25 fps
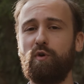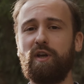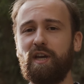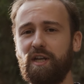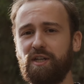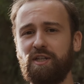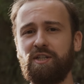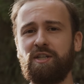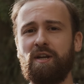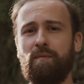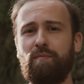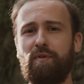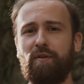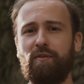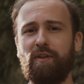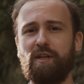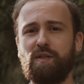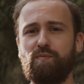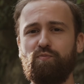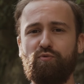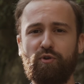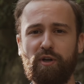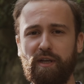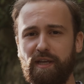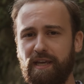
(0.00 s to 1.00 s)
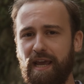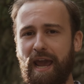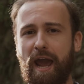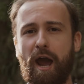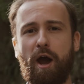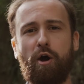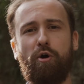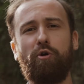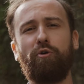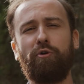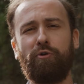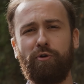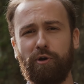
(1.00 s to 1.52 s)
we get to something that's pretty
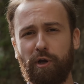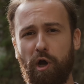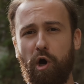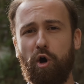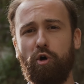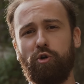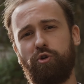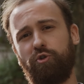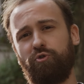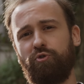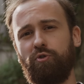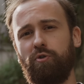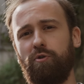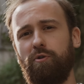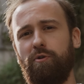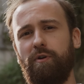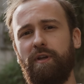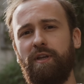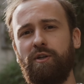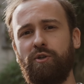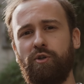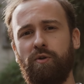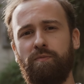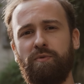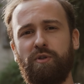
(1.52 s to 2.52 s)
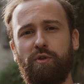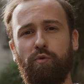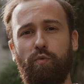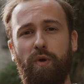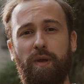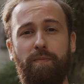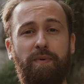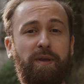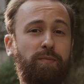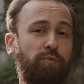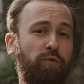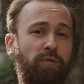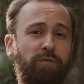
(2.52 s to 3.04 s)
countercultural in terms of the
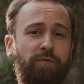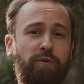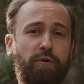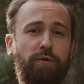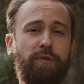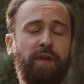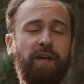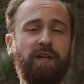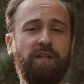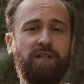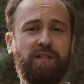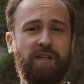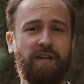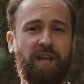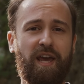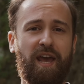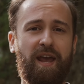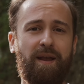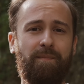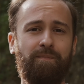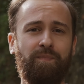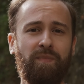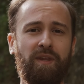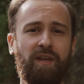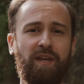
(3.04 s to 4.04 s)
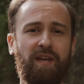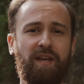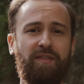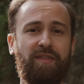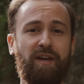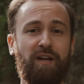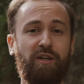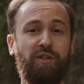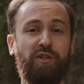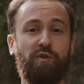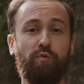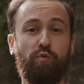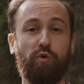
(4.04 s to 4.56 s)
way people view things today.
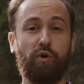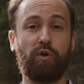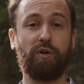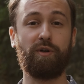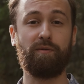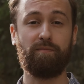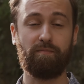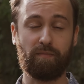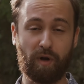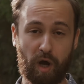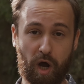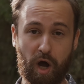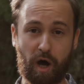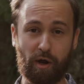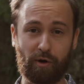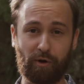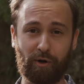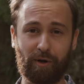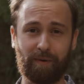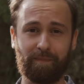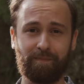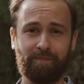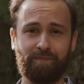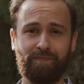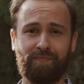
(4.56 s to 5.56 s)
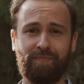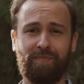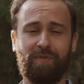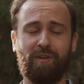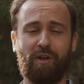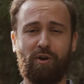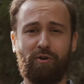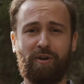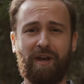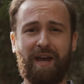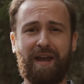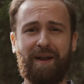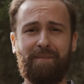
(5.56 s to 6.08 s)
That is the word honor.
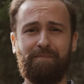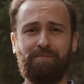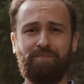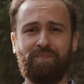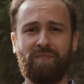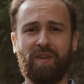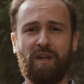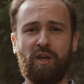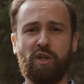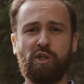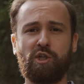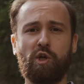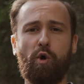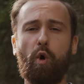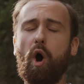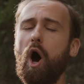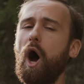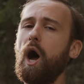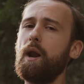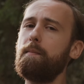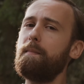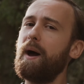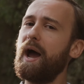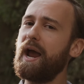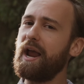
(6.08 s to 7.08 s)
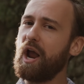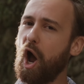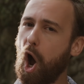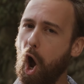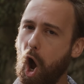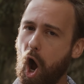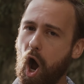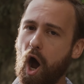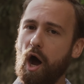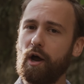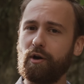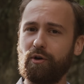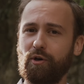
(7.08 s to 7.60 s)
Okay, so on my
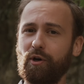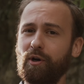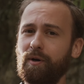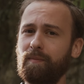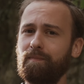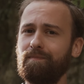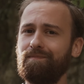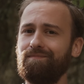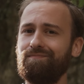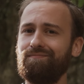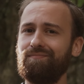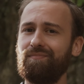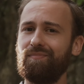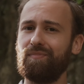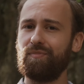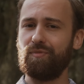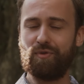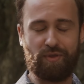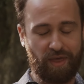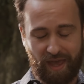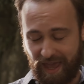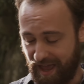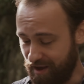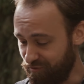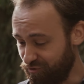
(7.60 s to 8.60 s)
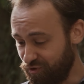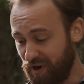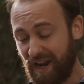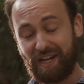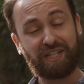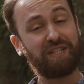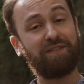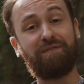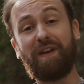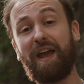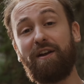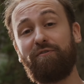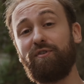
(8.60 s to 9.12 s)
honor, the
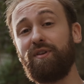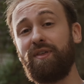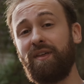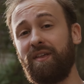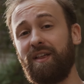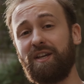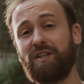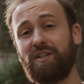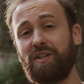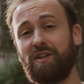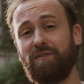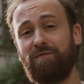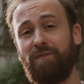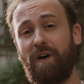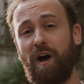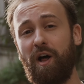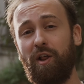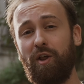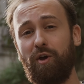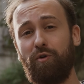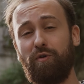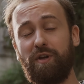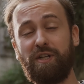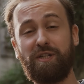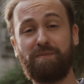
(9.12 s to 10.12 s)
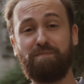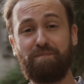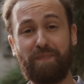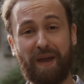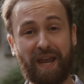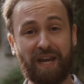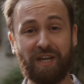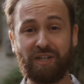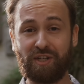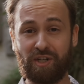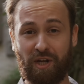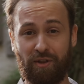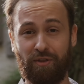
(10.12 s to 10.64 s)
rest of everything that's to follow, it's
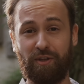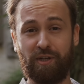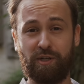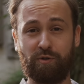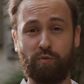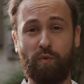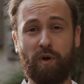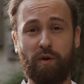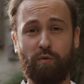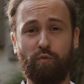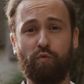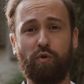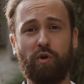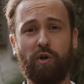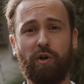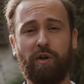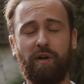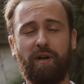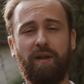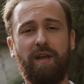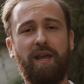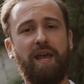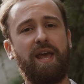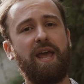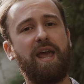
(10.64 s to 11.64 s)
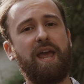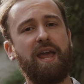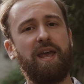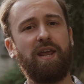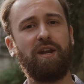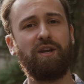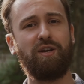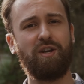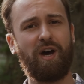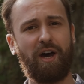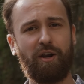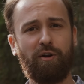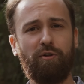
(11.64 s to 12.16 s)
based on this one word.
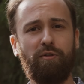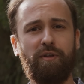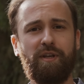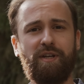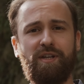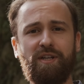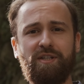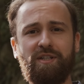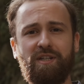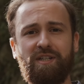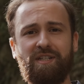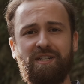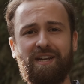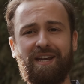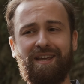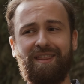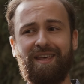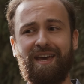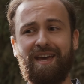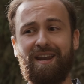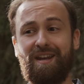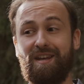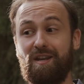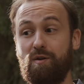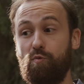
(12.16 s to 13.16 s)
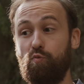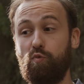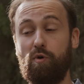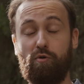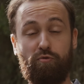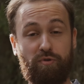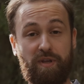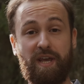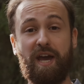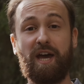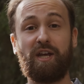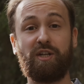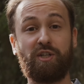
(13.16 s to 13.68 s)
And not only does it say that,
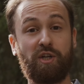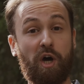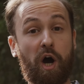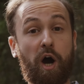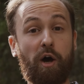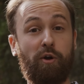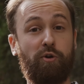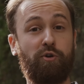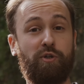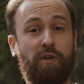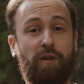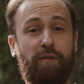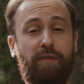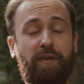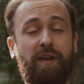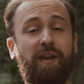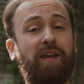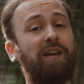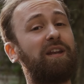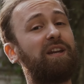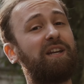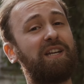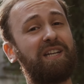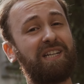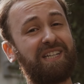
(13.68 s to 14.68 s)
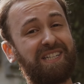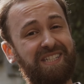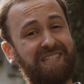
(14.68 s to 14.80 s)
well, yes, honor's a thing and it